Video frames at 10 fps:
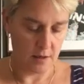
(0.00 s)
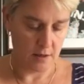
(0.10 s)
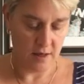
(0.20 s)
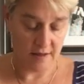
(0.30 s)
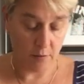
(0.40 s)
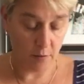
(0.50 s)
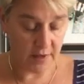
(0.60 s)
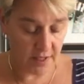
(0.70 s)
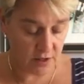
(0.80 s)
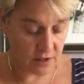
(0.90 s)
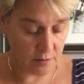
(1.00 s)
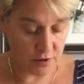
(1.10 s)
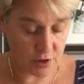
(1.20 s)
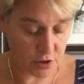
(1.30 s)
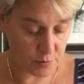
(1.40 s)
And then what we need to do is
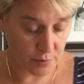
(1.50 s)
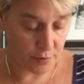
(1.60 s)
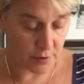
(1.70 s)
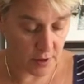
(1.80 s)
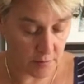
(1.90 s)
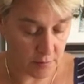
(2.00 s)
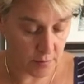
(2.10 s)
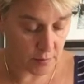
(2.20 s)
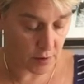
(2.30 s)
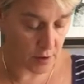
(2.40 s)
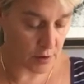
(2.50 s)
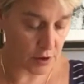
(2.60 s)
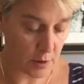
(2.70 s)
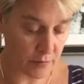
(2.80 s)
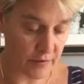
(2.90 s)
to just put them on the
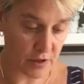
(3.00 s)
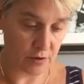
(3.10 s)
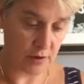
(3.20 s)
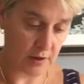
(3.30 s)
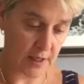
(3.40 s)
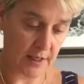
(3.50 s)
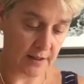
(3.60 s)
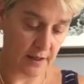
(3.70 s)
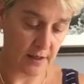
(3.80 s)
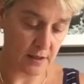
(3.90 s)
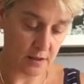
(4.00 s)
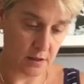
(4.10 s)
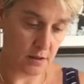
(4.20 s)
top of each other like that.